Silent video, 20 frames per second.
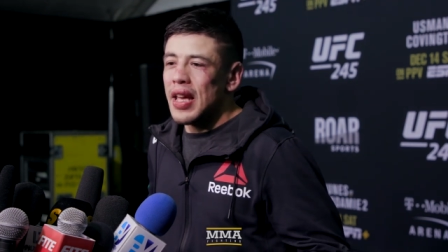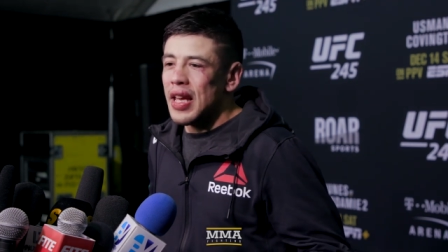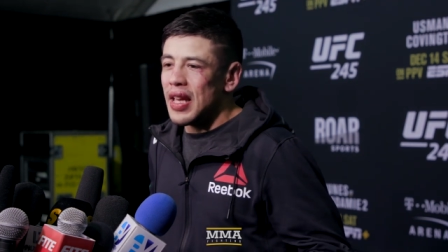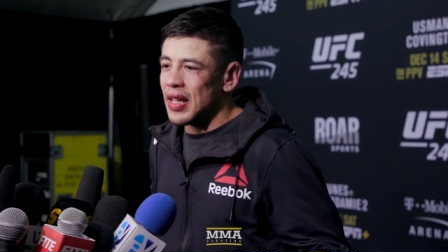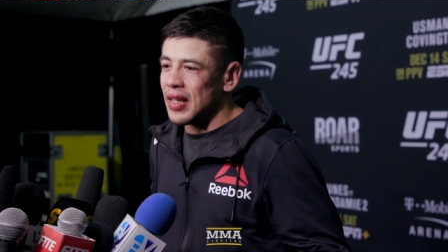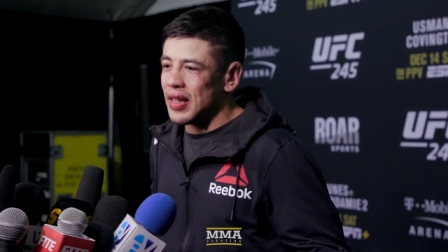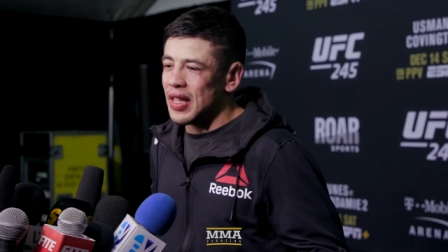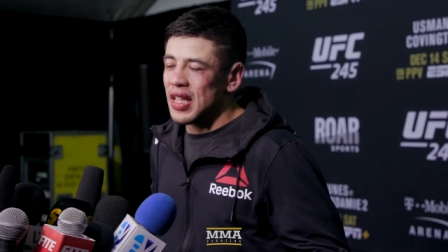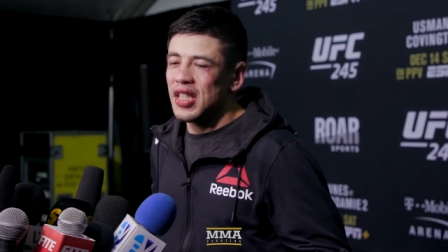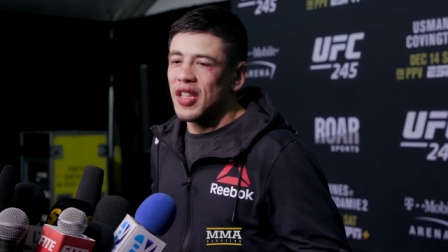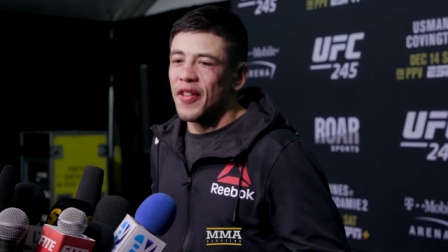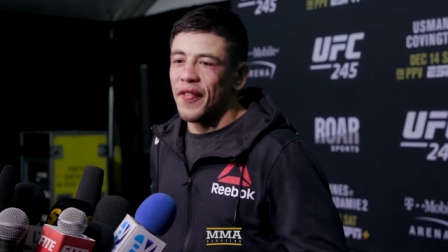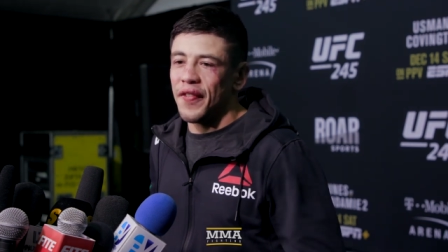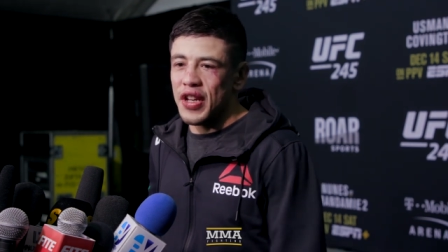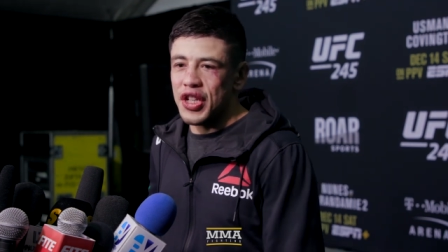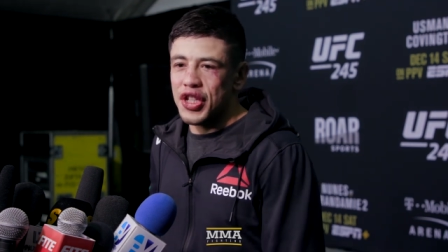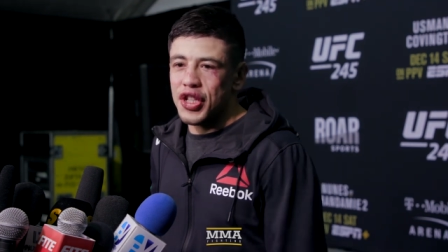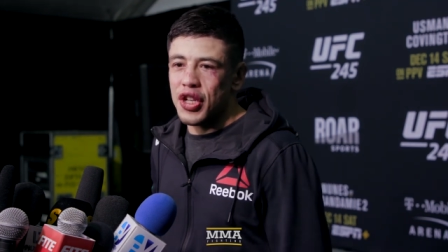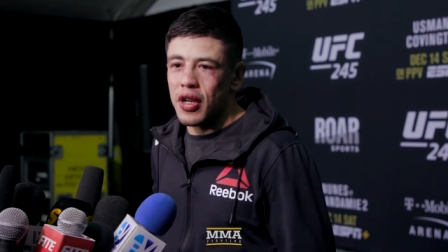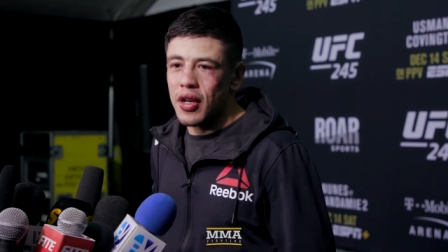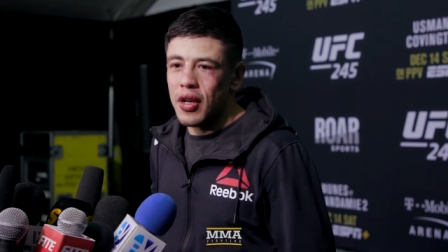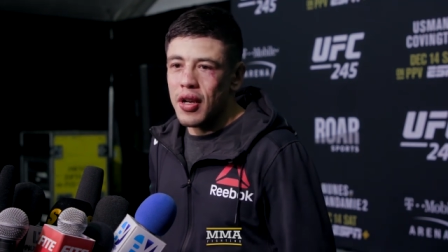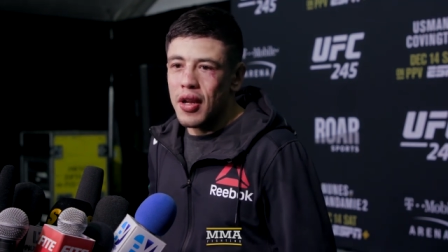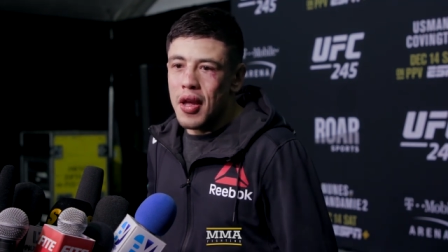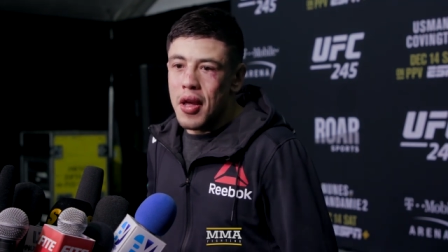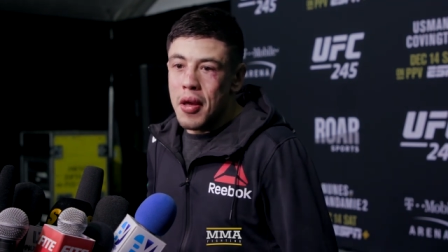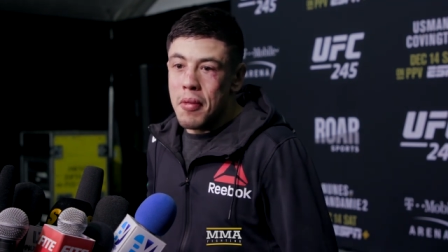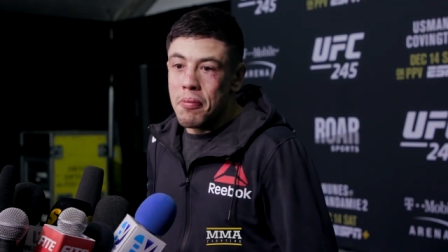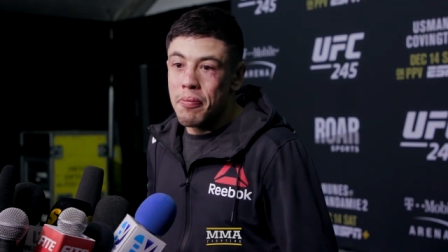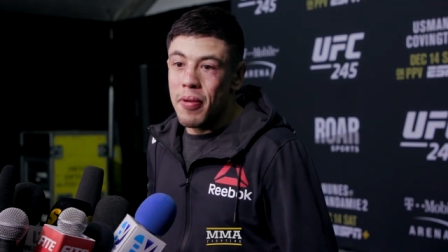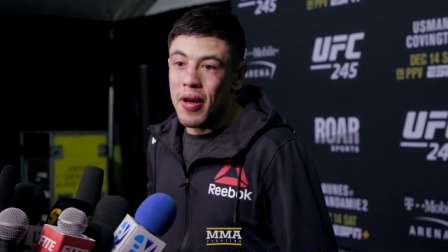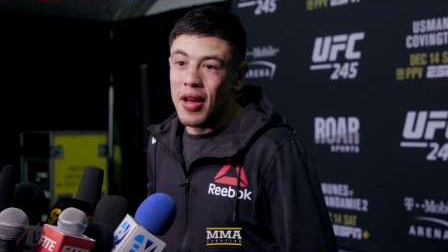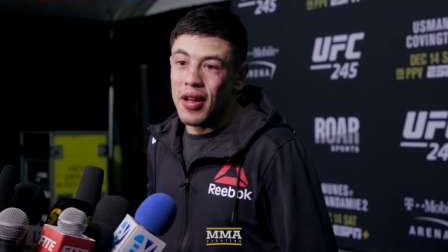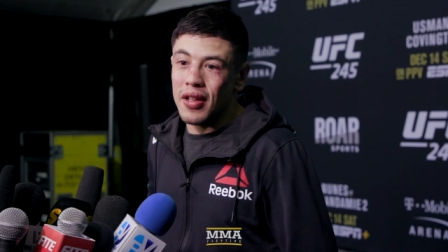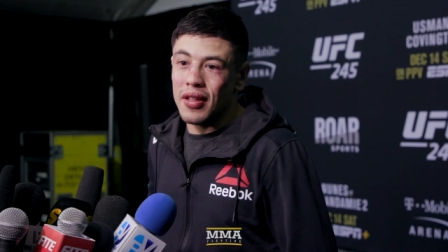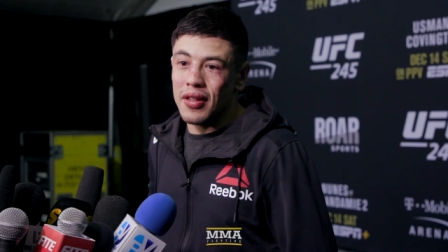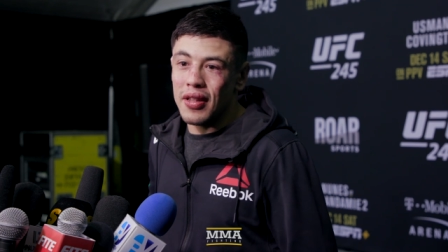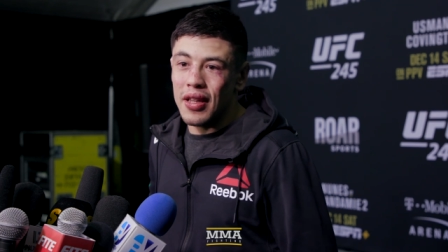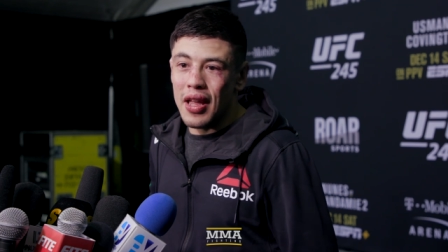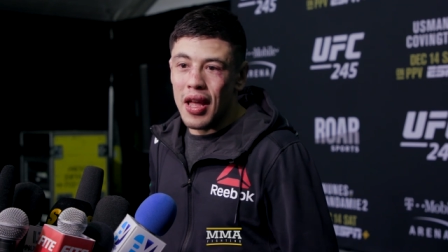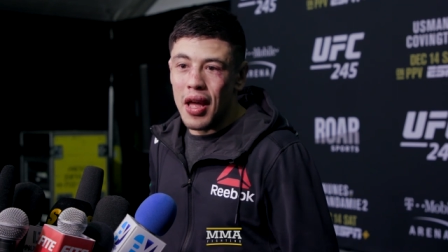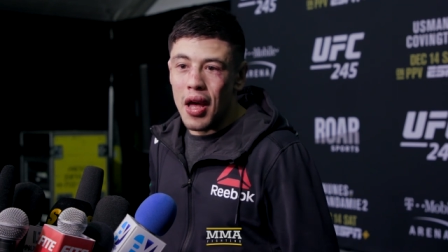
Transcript: in this division, but